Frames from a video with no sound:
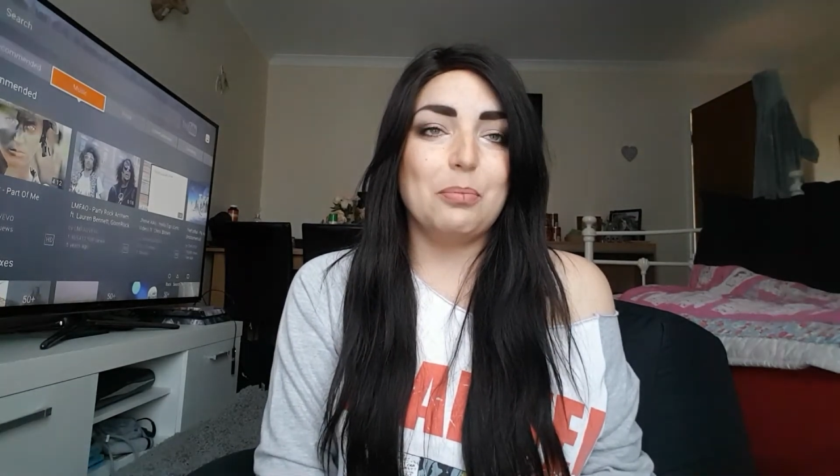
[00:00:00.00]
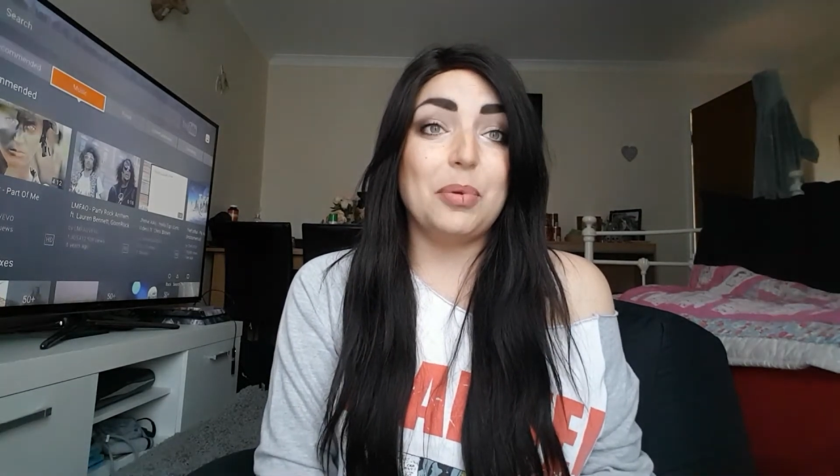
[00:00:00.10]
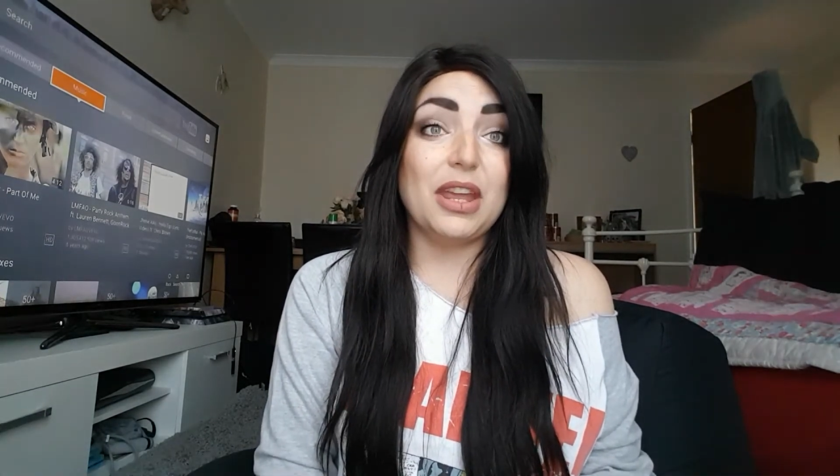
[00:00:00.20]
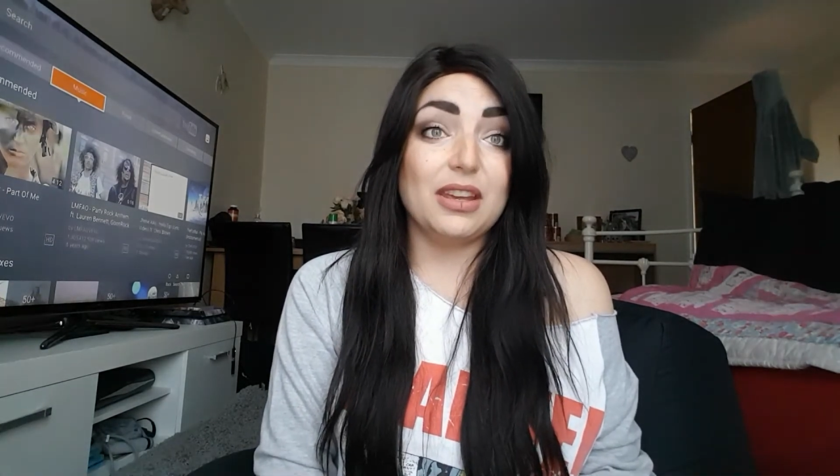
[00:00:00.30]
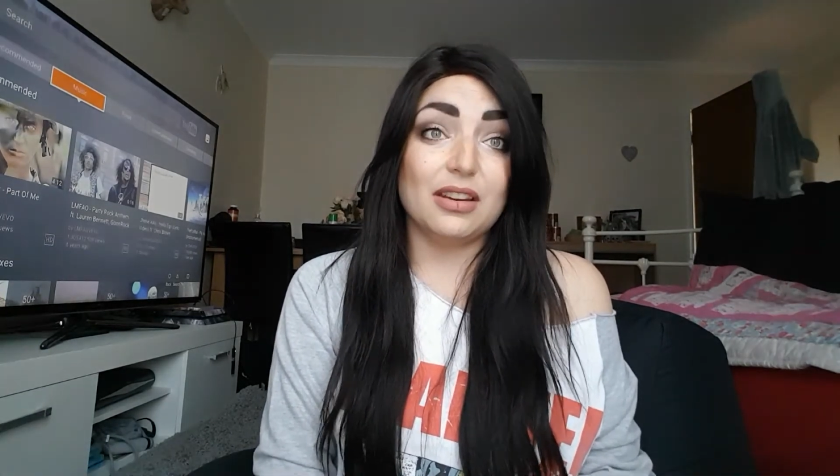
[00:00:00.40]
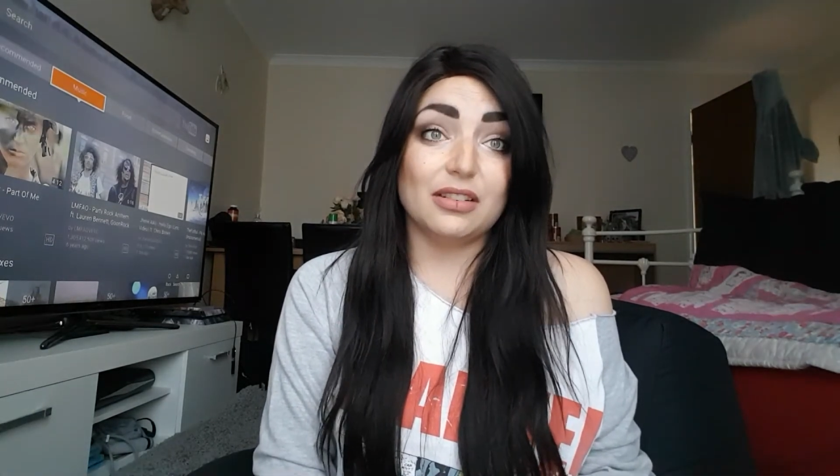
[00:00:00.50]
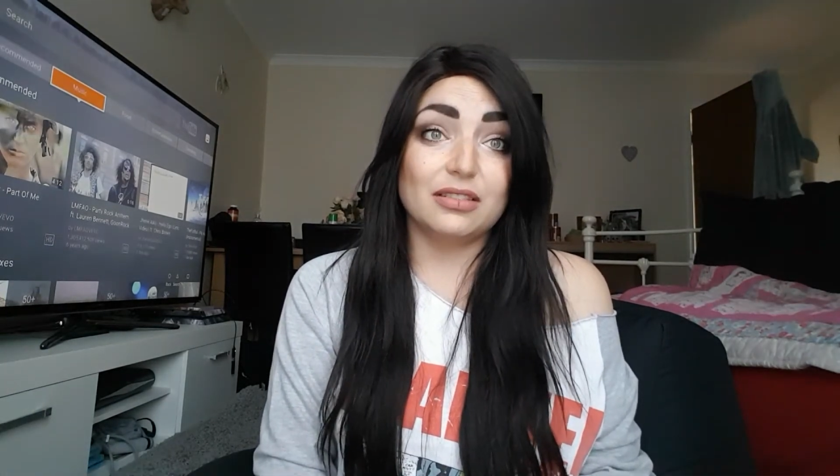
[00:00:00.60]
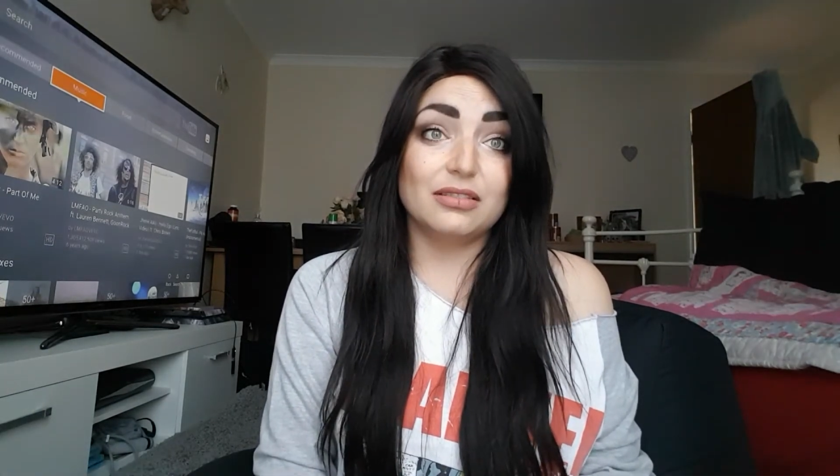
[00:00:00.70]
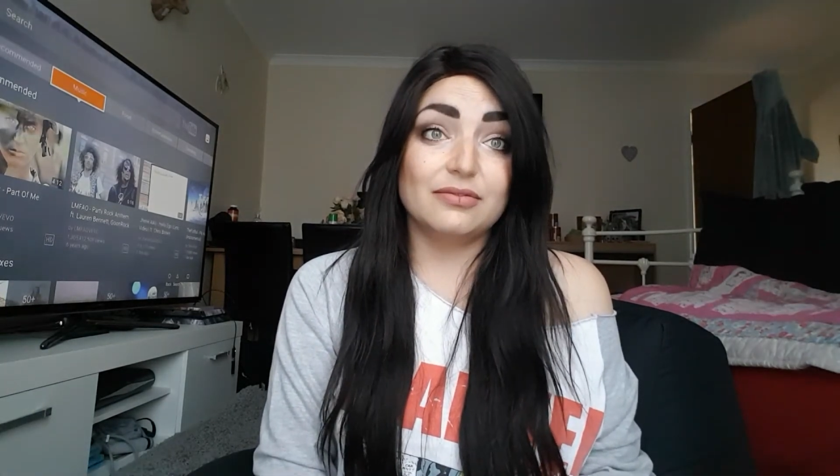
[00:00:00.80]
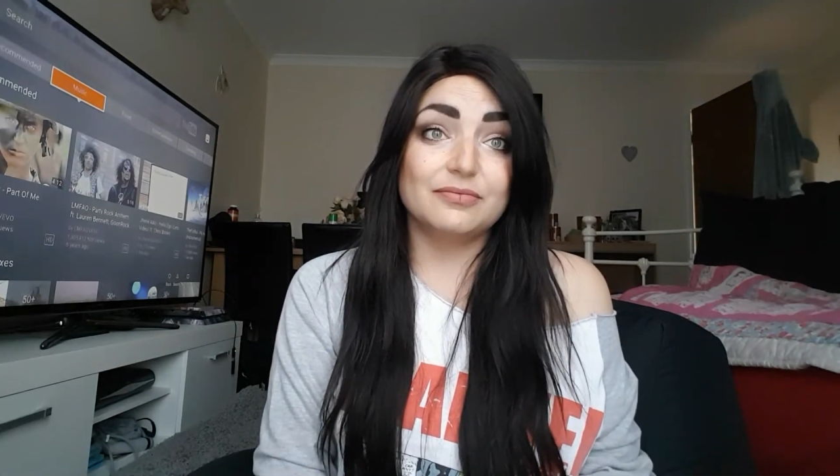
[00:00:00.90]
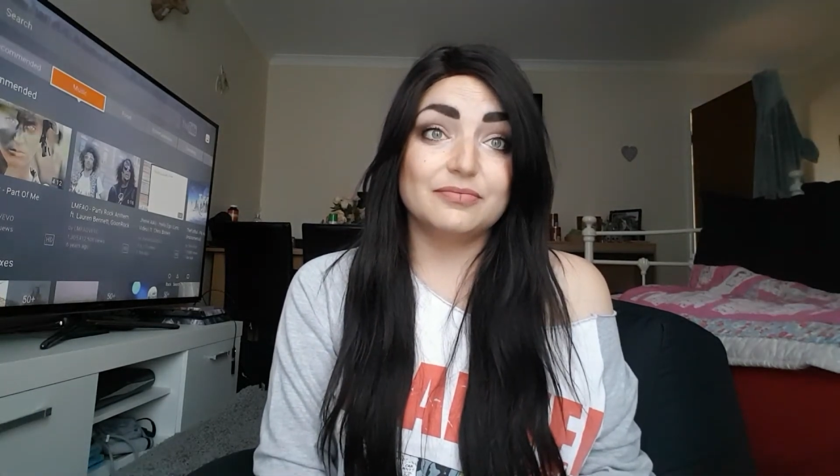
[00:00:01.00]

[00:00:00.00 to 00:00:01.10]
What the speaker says: bagel,